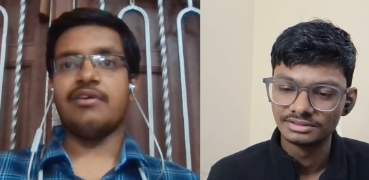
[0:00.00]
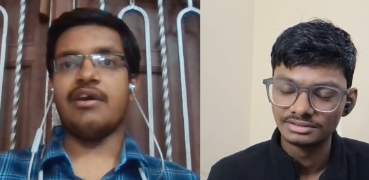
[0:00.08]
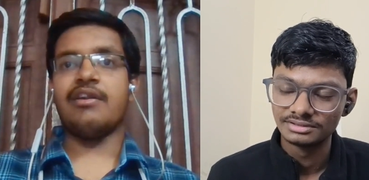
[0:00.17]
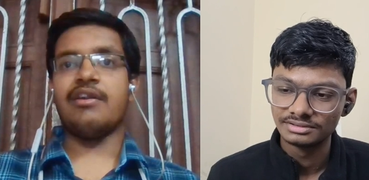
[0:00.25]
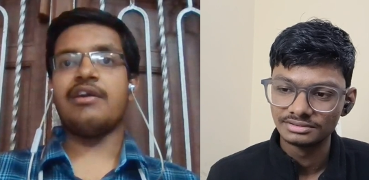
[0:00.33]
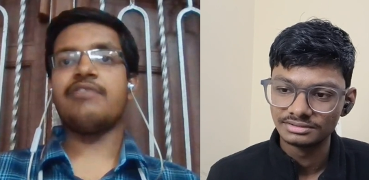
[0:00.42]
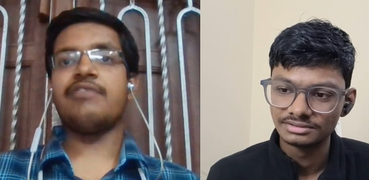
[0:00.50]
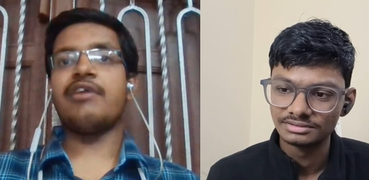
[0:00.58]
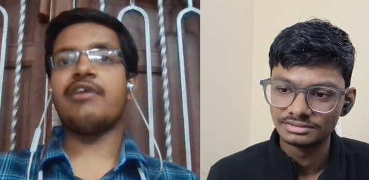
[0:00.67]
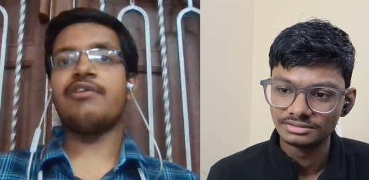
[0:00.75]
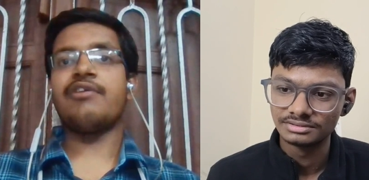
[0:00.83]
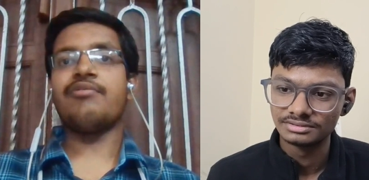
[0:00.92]
Speaker 1: And I
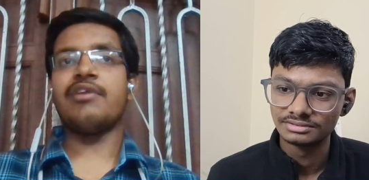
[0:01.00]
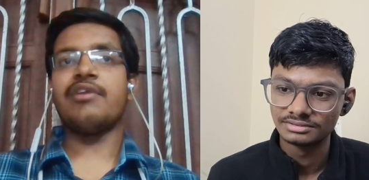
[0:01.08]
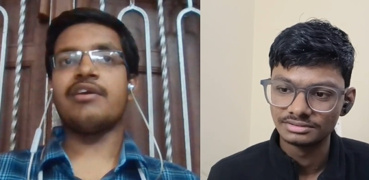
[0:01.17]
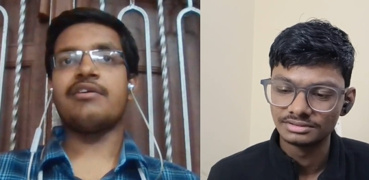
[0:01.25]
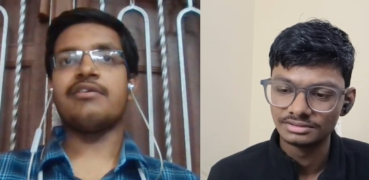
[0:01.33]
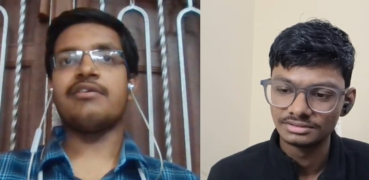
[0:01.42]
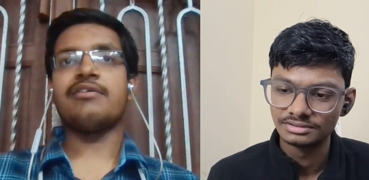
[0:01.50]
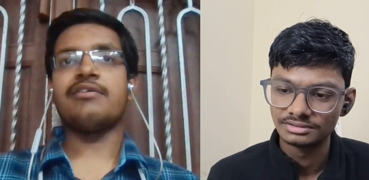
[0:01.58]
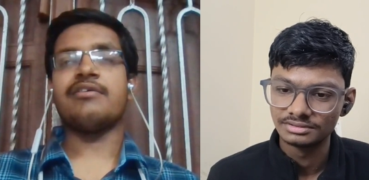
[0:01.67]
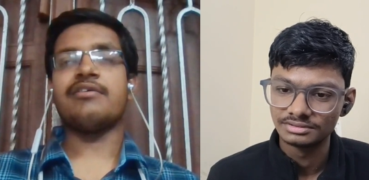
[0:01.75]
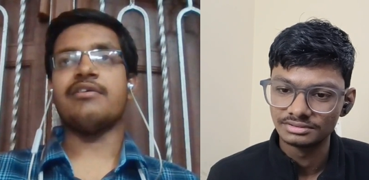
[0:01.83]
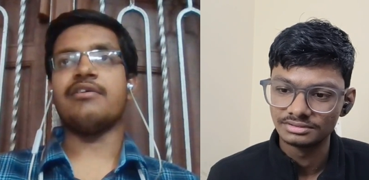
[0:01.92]
tried to like
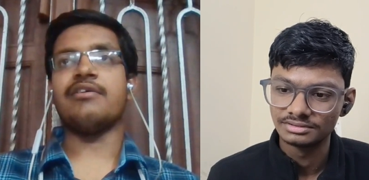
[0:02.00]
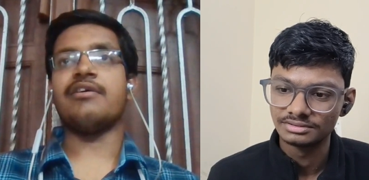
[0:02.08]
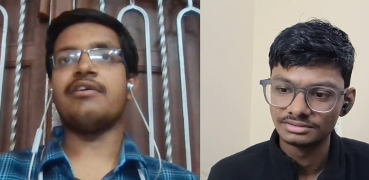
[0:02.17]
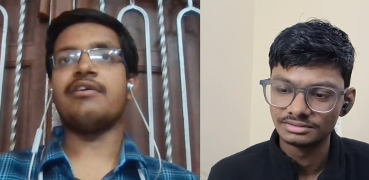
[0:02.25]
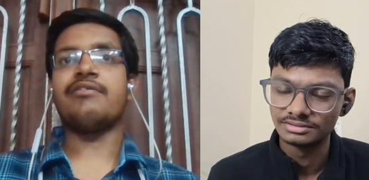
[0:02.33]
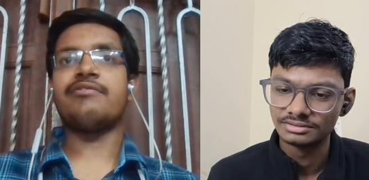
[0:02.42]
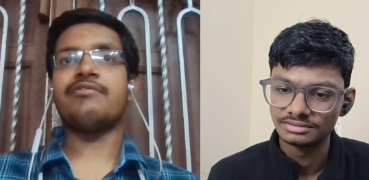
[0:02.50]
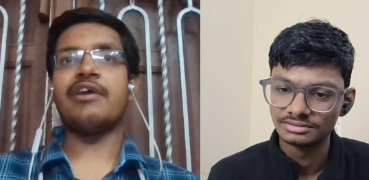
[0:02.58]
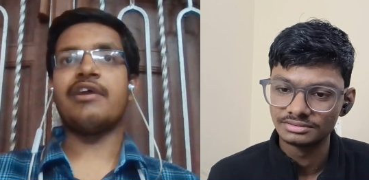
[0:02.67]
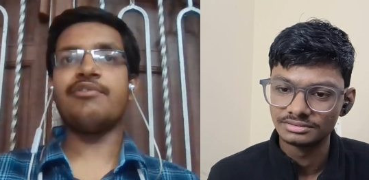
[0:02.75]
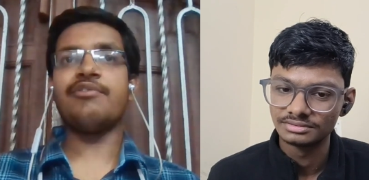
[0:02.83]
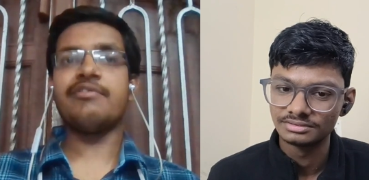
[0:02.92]
uh, I
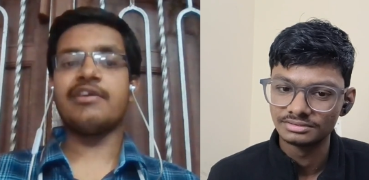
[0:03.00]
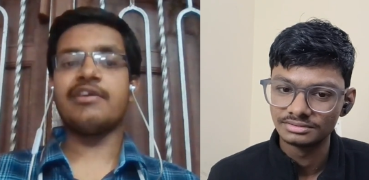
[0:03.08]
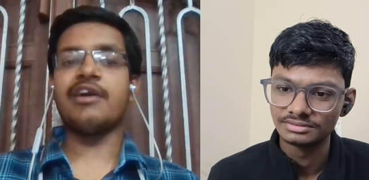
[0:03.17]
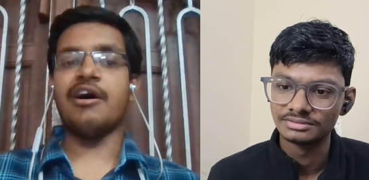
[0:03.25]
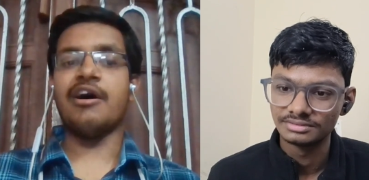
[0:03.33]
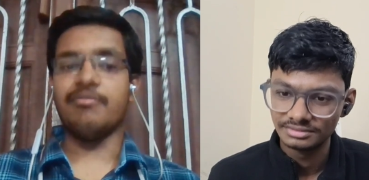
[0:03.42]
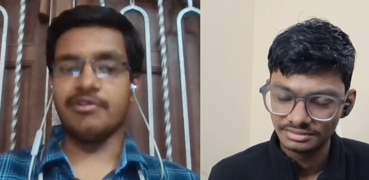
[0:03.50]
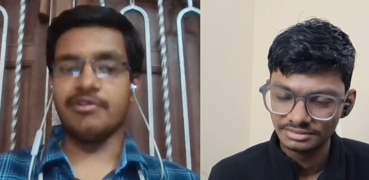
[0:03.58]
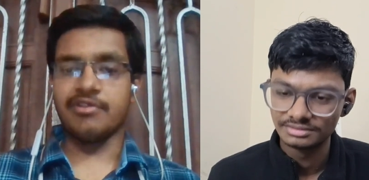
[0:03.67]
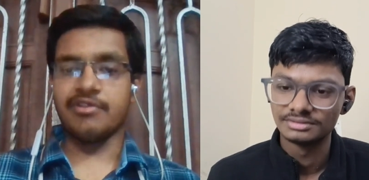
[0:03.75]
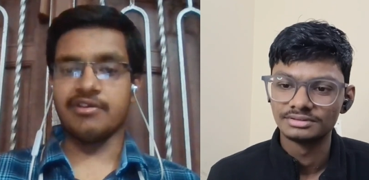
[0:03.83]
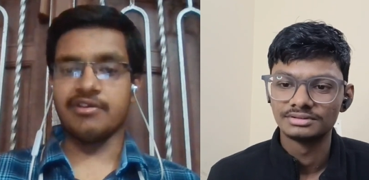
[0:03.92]
tried to stay calm
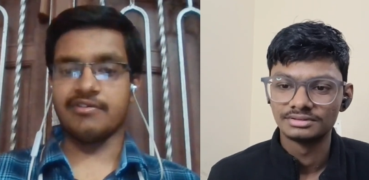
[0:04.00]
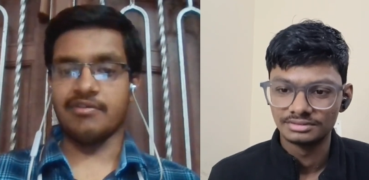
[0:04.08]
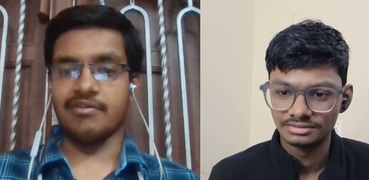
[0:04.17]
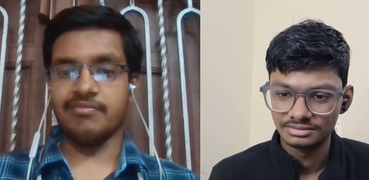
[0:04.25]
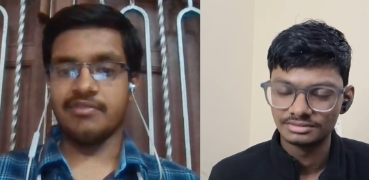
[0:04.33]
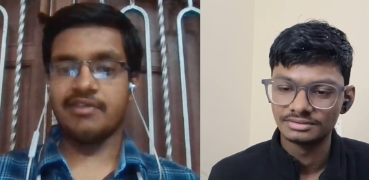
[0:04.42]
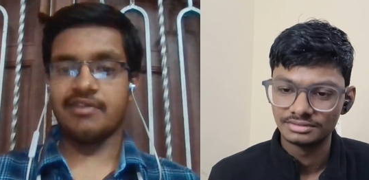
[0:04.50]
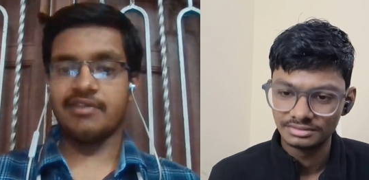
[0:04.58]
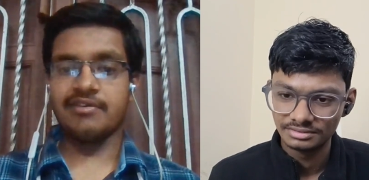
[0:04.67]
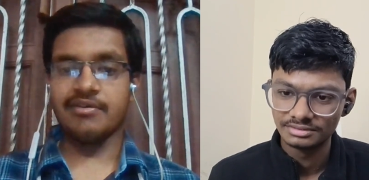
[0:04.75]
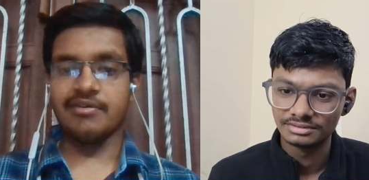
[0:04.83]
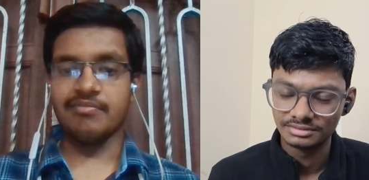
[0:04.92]
during the exam. That's
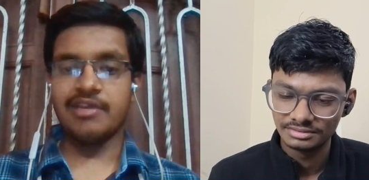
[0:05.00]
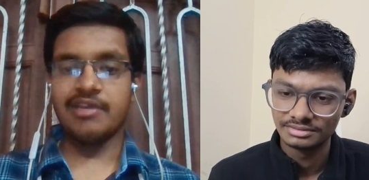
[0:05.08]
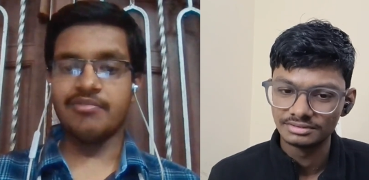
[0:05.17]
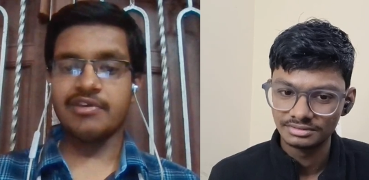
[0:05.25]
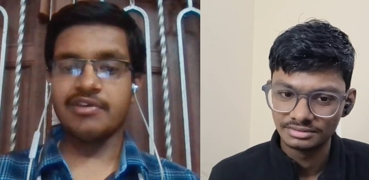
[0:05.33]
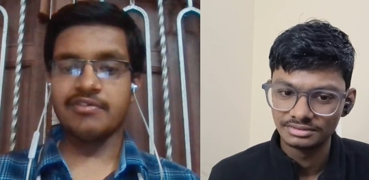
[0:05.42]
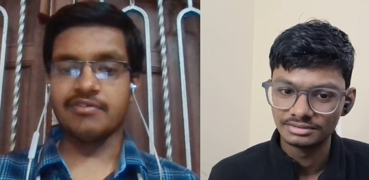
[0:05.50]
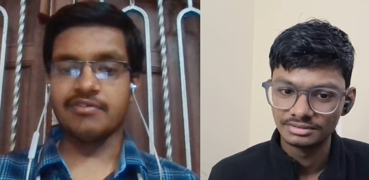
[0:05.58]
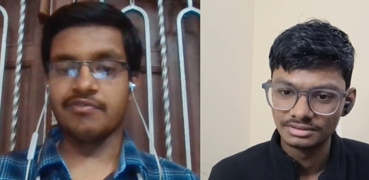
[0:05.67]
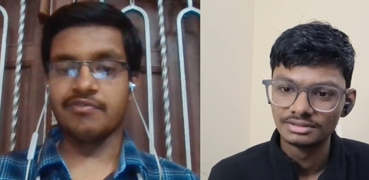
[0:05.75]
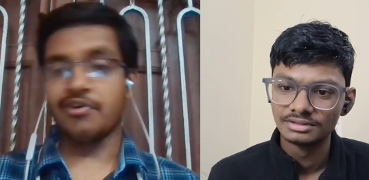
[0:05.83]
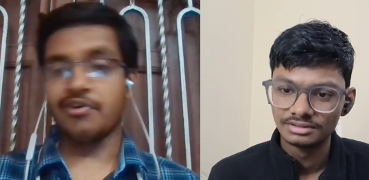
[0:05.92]
the main
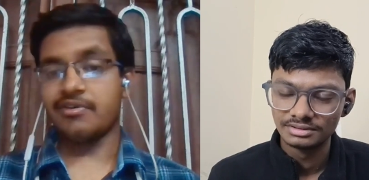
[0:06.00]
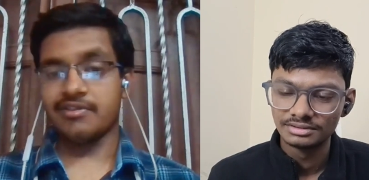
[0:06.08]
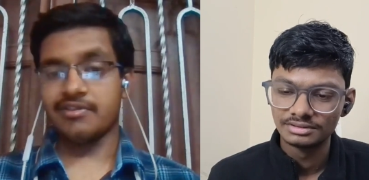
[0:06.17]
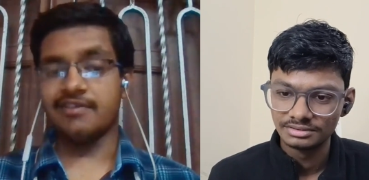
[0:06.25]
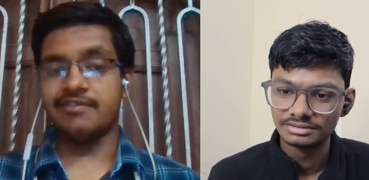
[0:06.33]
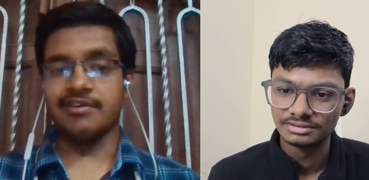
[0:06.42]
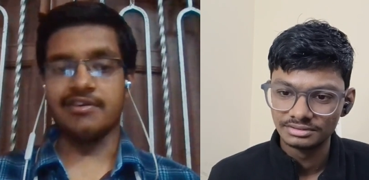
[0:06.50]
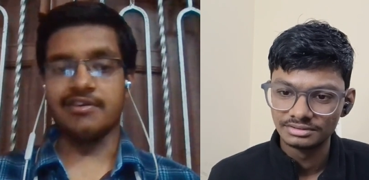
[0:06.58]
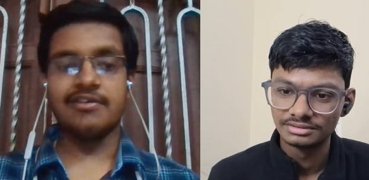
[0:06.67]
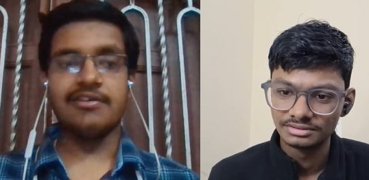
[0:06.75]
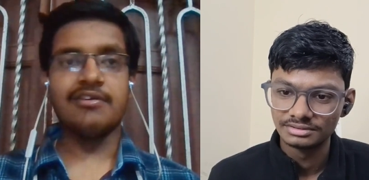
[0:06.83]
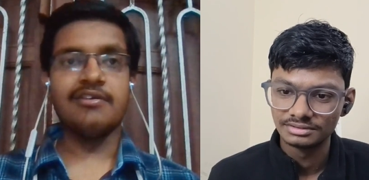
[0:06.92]
motivation for the EC.
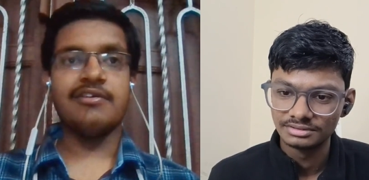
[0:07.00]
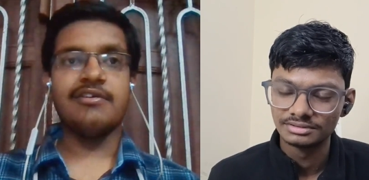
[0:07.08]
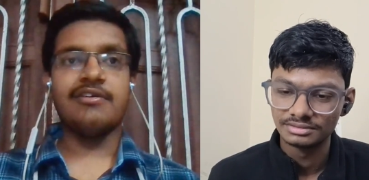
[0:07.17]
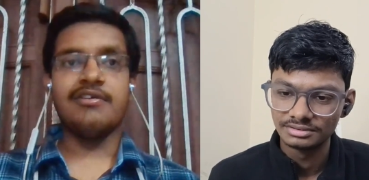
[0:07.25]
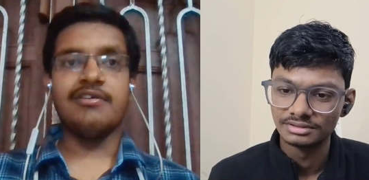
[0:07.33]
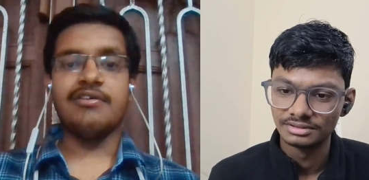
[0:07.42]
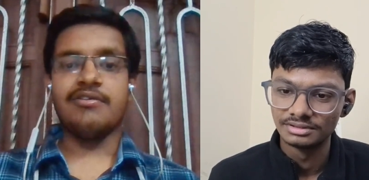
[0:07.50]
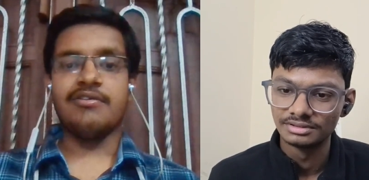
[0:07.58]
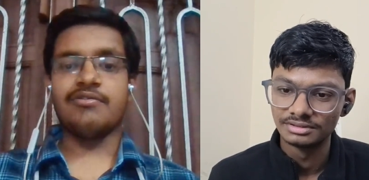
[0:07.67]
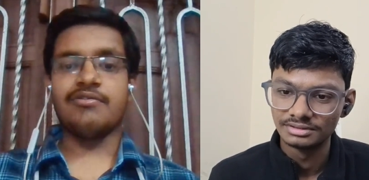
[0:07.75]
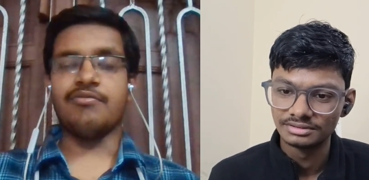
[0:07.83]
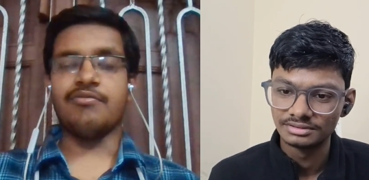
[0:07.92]

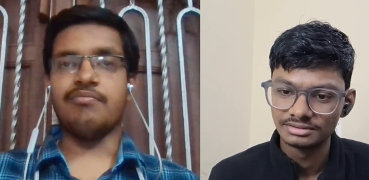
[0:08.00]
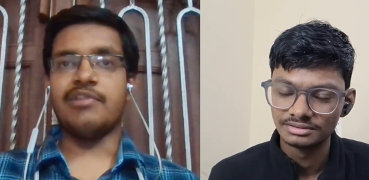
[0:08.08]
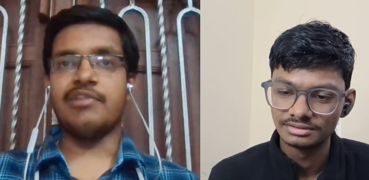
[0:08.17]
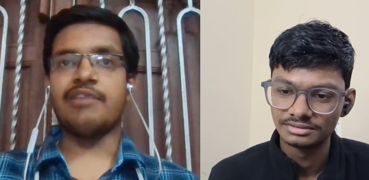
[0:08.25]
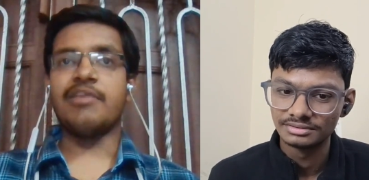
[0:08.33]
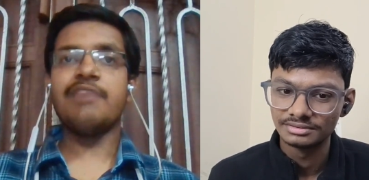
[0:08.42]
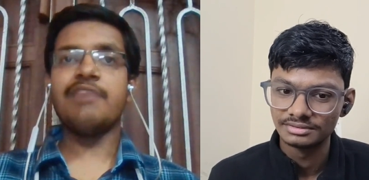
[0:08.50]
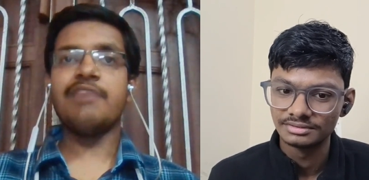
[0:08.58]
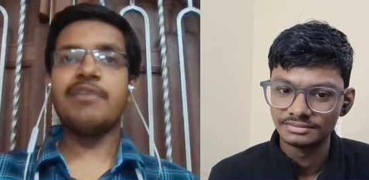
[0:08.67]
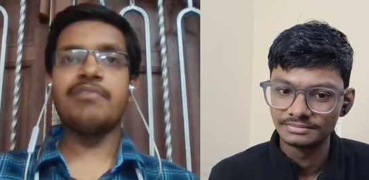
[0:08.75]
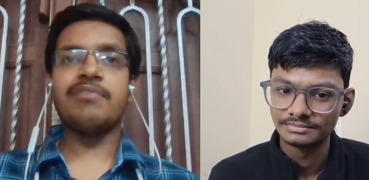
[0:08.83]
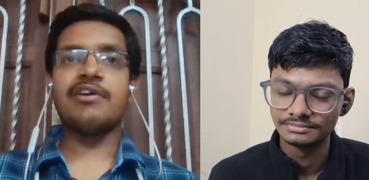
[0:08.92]
So like many
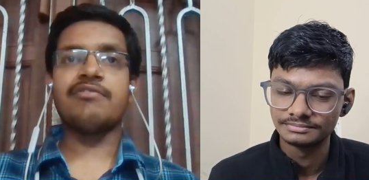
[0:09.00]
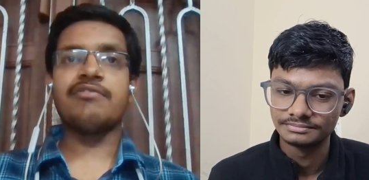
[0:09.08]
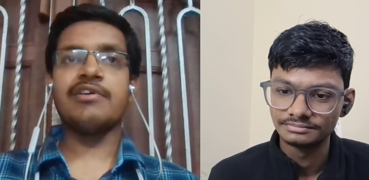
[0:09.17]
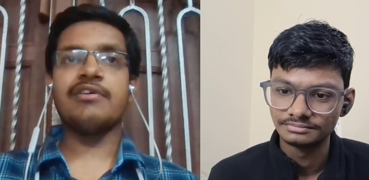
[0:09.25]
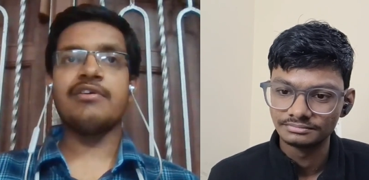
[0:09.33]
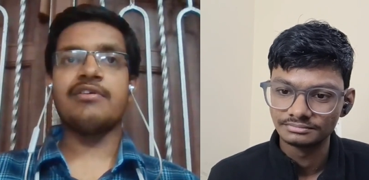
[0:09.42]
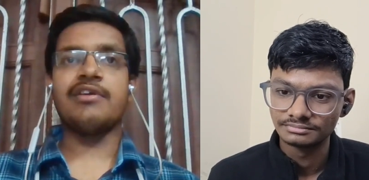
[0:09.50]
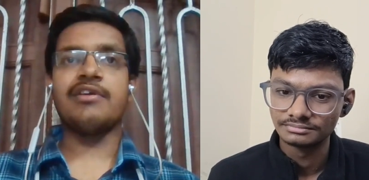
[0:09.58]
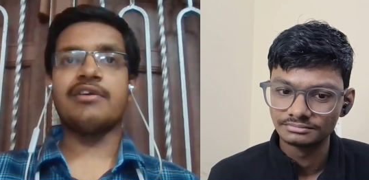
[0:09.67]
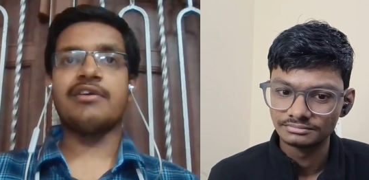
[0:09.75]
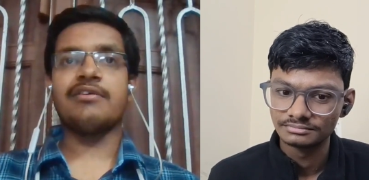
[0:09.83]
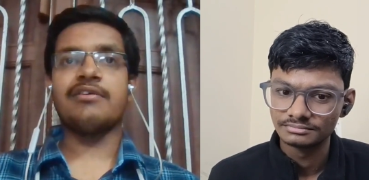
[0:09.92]
people actually
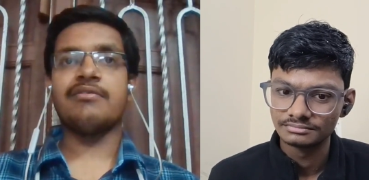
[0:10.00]
like